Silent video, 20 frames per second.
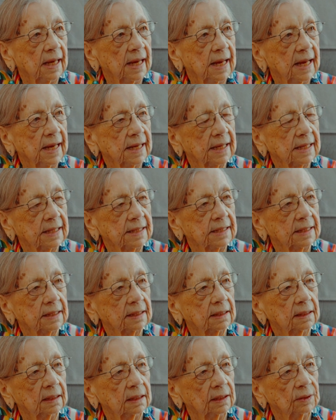
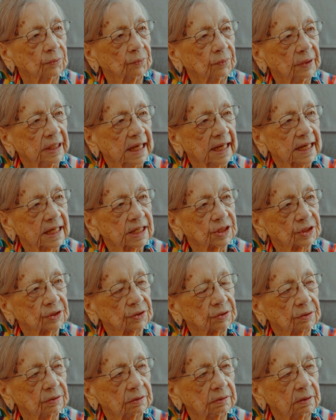And we had
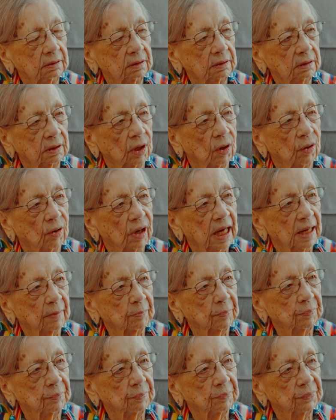to go
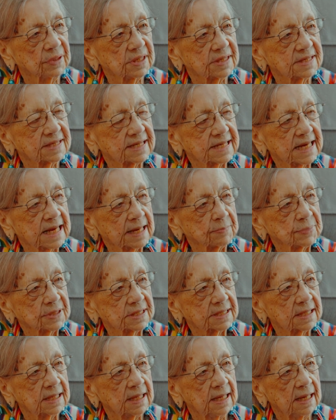up the steps,
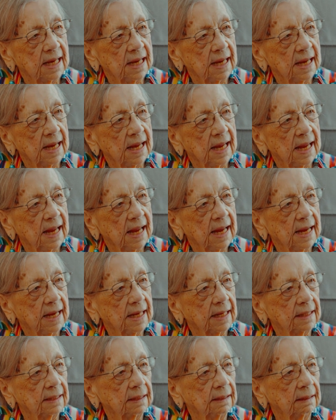
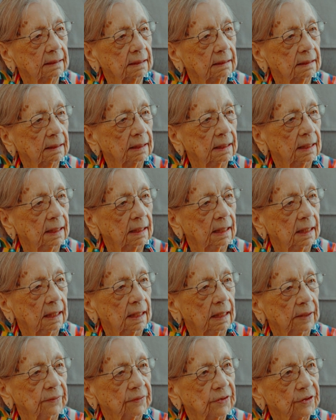and
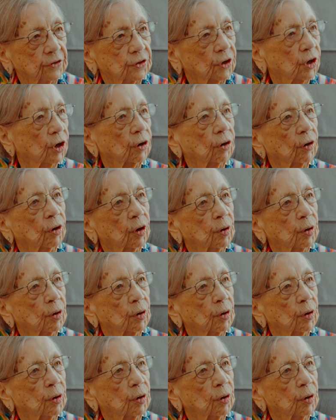the door